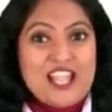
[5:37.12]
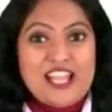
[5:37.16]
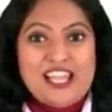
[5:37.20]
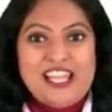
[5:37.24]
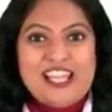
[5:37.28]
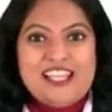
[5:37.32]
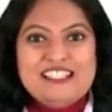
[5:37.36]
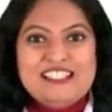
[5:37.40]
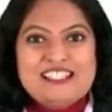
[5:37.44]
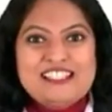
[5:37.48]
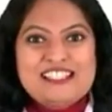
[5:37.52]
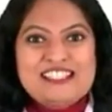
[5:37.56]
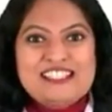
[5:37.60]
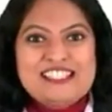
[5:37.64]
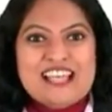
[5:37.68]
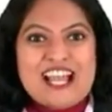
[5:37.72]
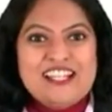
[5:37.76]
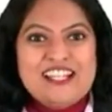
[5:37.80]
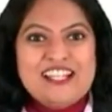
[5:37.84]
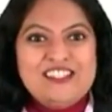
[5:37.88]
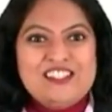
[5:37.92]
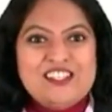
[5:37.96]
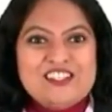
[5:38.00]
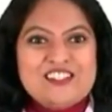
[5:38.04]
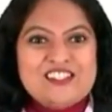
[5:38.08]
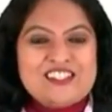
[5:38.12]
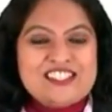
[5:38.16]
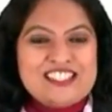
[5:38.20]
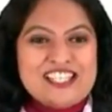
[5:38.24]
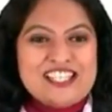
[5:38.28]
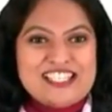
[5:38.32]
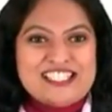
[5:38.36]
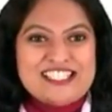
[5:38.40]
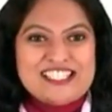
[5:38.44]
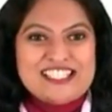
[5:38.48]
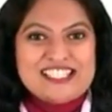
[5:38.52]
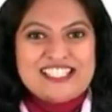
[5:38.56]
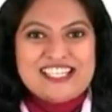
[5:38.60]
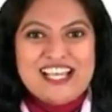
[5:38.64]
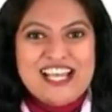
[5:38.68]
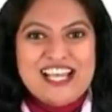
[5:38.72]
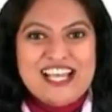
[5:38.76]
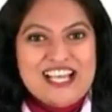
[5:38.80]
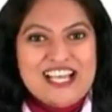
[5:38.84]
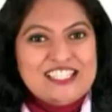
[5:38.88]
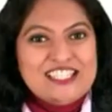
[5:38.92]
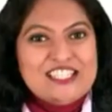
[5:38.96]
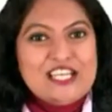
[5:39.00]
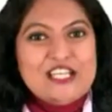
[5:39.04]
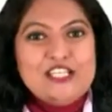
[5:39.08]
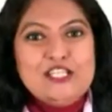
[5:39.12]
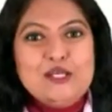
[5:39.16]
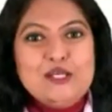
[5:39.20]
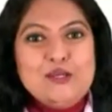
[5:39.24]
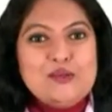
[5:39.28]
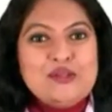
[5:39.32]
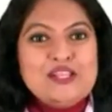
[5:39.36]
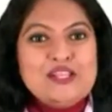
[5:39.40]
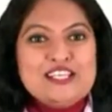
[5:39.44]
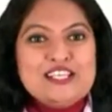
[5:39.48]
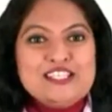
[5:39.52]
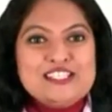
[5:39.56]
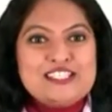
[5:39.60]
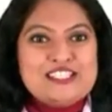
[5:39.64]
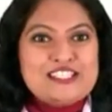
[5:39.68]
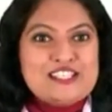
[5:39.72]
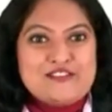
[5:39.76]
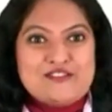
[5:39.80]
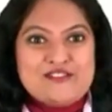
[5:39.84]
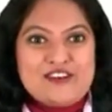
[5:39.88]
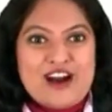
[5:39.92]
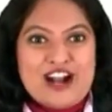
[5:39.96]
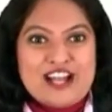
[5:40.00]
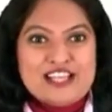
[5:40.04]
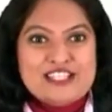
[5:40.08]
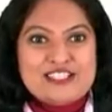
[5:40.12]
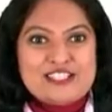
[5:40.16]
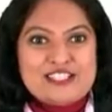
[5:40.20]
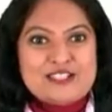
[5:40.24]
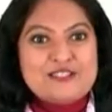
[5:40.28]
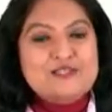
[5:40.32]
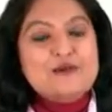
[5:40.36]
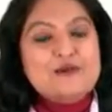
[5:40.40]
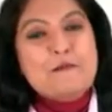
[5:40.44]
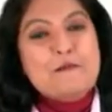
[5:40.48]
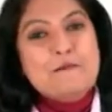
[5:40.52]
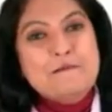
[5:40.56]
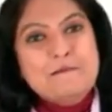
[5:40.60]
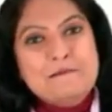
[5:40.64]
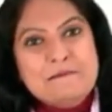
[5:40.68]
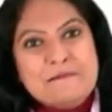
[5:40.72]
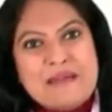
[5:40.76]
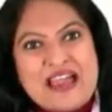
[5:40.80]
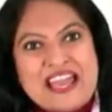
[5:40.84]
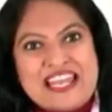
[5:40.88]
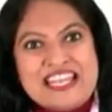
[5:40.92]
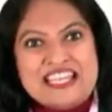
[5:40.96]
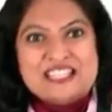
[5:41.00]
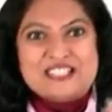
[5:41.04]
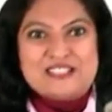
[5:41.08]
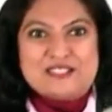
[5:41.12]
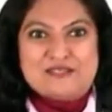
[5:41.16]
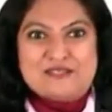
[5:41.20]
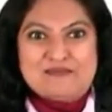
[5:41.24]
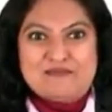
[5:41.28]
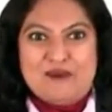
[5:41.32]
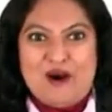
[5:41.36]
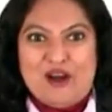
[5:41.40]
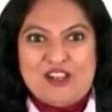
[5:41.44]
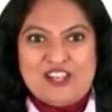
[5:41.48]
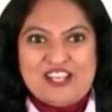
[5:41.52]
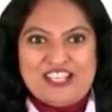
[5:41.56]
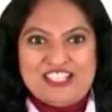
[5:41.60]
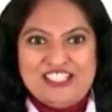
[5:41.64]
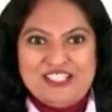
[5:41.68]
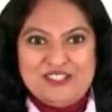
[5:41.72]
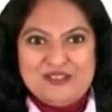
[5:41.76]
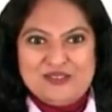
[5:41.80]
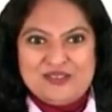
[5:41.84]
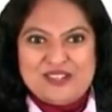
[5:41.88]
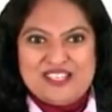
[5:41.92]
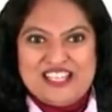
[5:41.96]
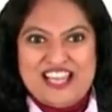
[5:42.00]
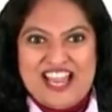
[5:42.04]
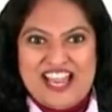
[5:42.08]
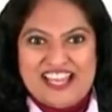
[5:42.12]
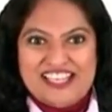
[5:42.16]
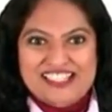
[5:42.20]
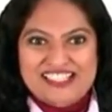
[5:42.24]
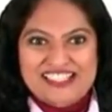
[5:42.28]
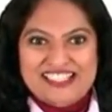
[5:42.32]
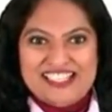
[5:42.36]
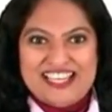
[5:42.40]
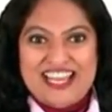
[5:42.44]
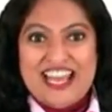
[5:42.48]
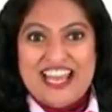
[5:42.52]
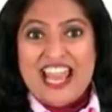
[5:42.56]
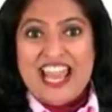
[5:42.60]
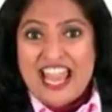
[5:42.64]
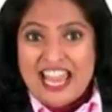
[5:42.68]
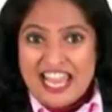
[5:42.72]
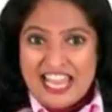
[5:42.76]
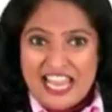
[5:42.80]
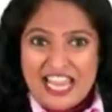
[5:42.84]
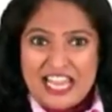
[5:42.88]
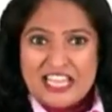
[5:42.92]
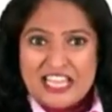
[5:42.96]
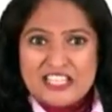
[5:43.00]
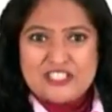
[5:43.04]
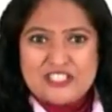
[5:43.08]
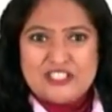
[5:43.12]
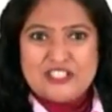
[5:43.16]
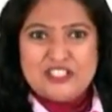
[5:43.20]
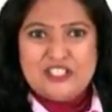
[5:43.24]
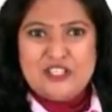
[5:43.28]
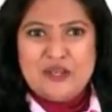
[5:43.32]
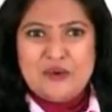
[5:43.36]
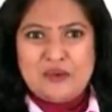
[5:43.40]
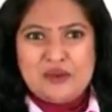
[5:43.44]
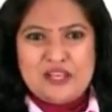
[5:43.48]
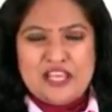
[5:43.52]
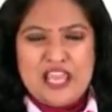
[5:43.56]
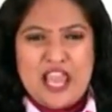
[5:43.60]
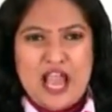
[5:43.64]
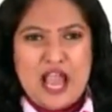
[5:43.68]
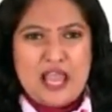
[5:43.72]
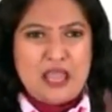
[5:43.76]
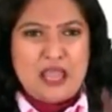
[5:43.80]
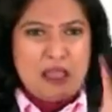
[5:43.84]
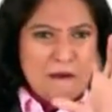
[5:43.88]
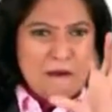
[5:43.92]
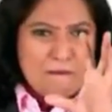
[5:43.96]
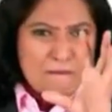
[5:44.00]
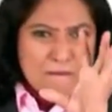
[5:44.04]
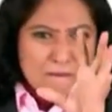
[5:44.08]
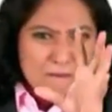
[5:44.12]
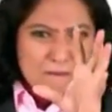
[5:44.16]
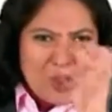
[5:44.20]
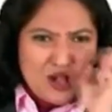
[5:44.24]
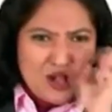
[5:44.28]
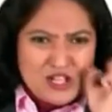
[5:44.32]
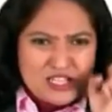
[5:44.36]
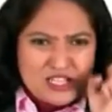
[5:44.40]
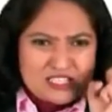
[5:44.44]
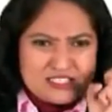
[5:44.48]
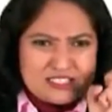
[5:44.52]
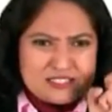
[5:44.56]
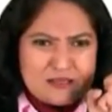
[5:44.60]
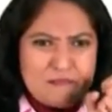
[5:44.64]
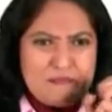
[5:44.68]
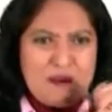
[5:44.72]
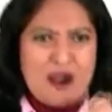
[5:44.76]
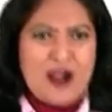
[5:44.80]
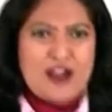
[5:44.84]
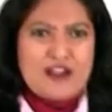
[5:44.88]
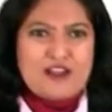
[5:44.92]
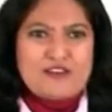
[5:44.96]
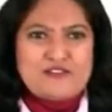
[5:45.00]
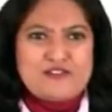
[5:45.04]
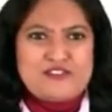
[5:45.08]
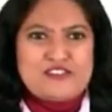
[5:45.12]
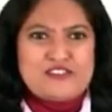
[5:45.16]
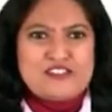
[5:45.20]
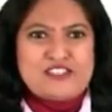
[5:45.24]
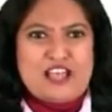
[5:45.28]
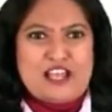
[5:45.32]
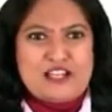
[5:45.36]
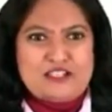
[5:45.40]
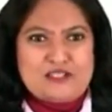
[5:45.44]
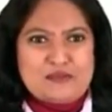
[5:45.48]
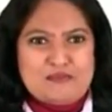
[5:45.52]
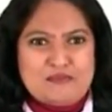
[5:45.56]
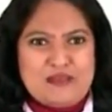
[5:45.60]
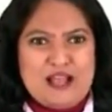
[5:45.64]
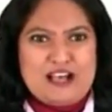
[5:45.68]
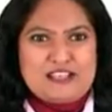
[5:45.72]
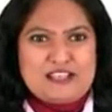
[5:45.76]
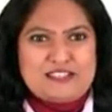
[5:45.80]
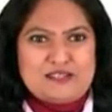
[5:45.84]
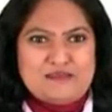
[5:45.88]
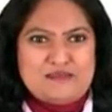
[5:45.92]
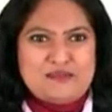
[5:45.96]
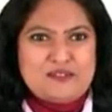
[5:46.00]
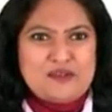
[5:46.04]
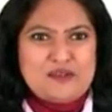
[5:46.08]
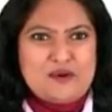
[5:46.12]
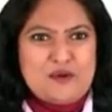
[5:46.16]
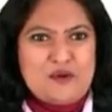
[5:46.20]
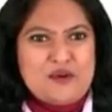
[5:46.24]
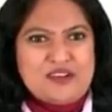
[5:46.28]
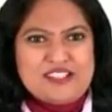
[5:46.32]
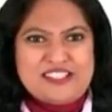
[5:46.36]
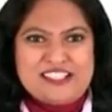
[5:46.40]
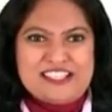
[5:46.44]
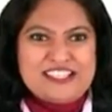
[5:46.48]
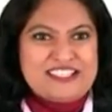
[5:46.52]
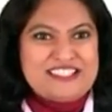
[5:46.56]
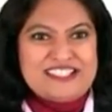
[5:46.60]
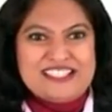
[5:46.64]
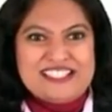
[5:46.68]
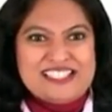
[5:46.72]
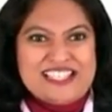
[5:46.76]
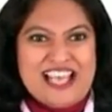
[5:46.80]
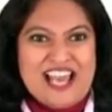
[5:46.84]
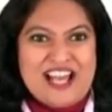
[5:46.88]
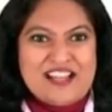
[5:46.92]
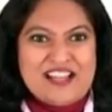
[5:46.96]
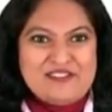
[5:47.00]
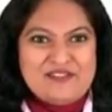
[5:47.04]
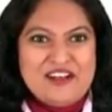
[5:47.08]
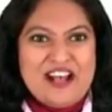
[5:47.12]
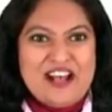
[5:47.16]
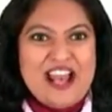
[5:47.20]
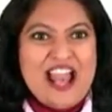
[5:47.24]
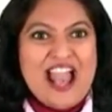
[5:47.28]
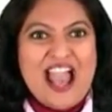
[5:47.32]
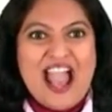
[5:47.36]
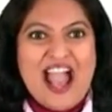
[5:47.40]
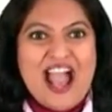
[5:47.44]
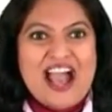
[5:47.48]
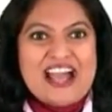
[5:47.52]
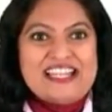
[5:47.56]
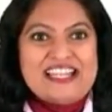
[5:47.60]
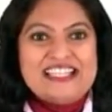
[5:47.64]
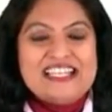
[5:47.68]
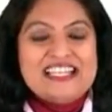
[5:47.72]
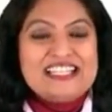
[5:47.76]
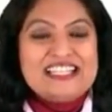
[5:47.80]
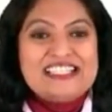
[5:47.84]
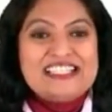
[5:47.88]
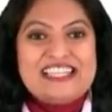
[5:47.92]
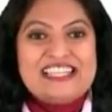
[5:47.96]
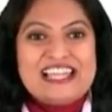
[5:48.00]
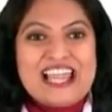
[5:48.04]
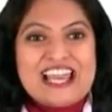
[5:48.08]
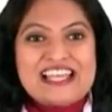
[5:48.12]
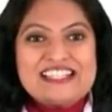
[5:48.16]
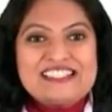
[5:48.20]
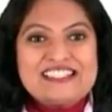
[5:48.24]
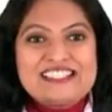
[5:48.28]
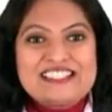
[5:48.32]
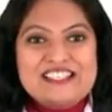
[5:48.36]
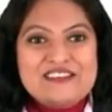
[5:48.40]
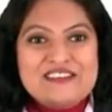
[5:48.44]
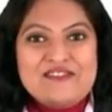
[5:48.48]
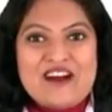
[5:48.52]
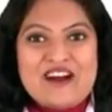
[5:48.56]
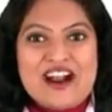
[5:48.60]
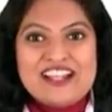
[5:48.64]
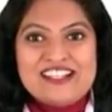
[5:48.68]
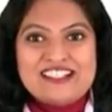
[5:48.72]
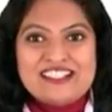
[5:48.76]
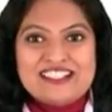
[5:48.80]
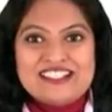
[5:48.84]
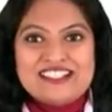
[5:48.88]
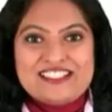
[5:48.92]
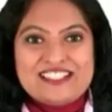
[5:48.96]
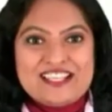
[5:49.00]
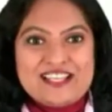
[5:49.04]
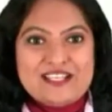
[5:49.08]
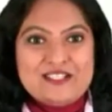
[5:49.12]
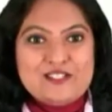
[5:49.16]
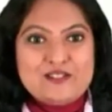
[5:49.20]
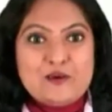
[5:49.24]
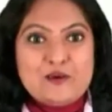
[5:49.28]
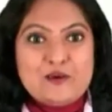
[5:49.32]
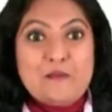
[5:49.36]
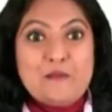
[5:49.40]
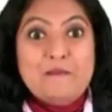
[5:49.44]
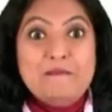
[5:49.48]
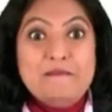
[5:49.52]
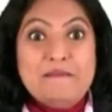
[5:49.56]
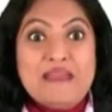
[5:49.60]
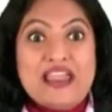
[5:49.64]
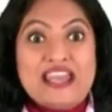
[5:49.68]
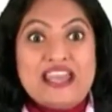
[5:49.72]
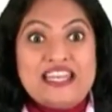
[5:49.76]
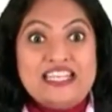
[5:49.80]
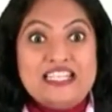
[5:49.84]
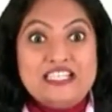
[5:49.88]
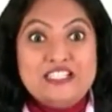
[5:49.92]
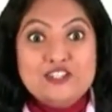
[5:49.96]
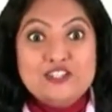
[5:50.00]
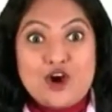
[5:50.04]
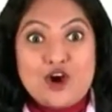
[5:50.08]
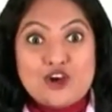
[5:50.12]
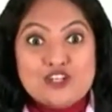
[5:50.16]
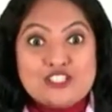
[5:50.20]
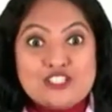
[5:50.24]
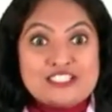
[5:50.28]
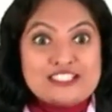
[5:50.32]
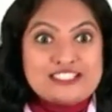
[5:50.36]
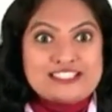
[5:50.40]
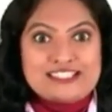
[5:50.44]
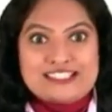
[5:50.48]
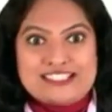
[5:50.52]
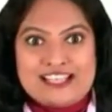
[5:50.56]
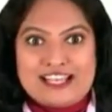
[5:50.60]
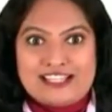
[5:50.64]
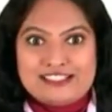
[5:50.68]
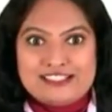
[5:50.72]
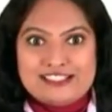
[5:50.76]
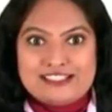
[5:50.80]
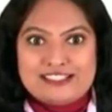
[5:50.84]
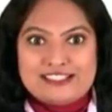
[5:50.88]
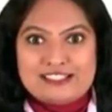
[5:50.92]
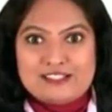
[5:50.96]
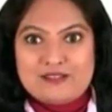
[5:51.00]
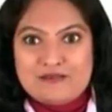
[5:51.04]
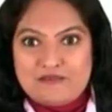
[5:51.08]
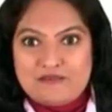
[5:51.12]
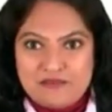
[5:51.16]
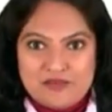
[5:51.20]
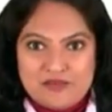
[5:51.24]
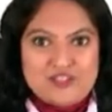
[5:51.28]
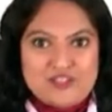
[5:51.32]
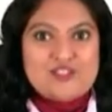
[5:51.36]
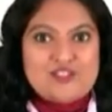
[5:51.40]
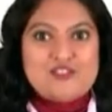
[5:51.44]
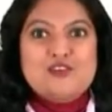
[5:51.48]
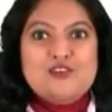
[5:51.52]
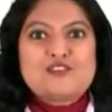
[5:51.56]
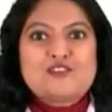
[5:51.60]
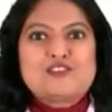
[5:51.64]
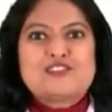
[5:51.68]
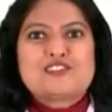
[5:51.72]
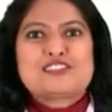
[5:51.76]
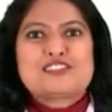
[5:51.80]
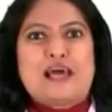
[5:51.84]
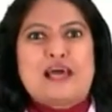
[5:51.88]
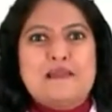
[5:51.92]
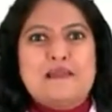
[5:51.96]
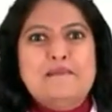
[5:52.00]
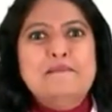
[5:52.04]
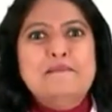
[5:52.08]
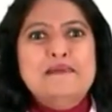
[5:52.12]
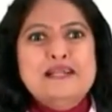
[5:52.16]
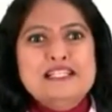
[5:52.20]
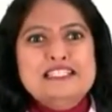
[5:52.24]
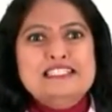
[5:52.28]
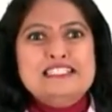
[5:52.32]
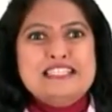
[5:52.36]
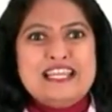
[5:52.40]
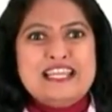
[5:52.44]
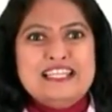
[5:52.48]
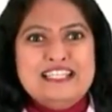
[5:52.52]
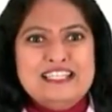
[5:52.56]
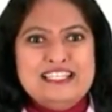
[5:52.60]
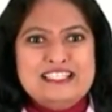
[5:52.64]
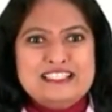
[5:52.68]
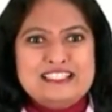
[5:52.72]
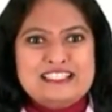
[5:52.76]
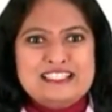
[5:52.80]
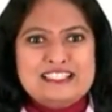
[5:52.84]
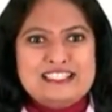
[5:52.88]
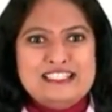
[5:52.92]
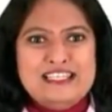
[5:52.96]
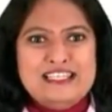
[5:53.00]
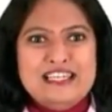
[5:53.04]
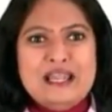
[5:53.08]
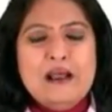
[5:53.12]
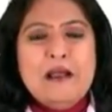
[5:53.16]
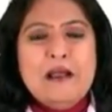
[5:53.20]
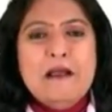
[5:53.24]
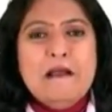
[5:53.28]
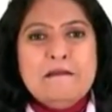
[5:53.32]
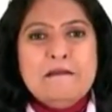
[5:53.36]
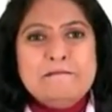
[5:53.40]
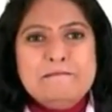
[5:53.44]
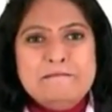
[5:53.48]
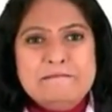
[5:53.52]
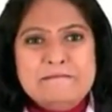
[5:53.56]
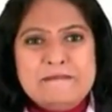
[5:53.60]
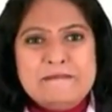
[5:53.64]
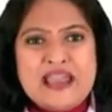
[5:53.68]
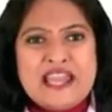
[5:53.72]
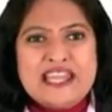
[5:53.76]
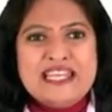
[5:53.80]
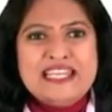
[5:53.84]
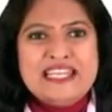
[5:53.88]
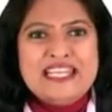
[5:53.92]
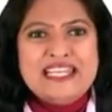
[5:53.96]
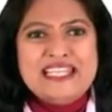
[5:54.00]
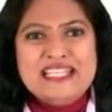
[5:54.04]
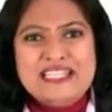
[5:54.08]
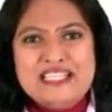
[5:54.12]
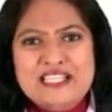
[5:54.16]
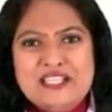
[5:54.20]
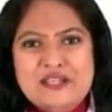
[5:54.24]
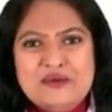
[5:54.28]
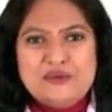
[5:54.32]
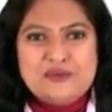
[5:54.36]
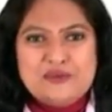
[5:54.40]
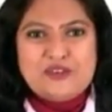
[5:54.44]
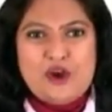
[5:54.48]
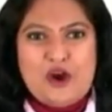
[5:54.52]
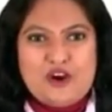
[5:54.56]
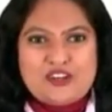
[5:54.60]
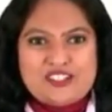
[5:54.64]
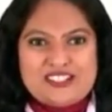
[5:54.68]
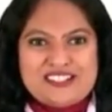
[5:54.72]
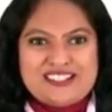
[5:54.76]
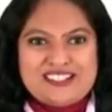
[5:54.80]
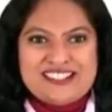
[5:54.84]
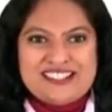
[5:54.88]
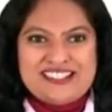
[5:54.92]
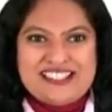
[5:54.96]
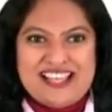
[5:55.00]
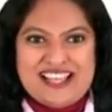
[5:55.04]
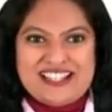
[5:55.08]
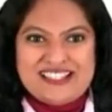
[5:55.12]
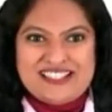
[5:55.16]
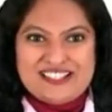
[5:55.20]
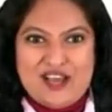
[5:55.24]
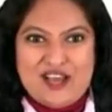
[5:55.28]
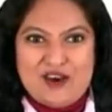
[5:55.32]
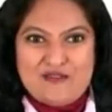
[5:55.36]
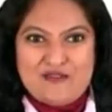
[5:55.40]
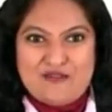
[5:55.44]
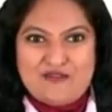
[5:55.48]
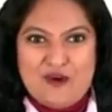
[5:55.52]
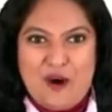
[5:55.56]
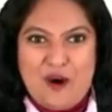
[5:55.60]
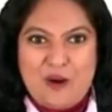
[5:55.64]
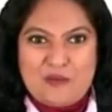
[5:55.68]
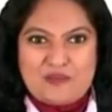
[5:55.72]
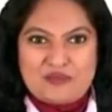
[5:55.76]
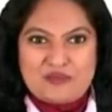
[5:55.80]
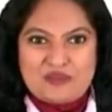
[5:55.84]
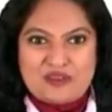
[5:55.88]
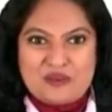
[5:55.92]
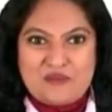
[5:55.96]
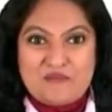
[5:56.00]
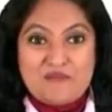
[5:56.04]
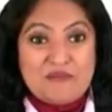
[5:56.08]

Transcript: Inside this cyst, the nucleus divides into many smaller nuclei. Each nuclei pulls a part of cytoplasm towards itself and gets divided into many daughter cells. So simultaneously, many new daughter cells are formed.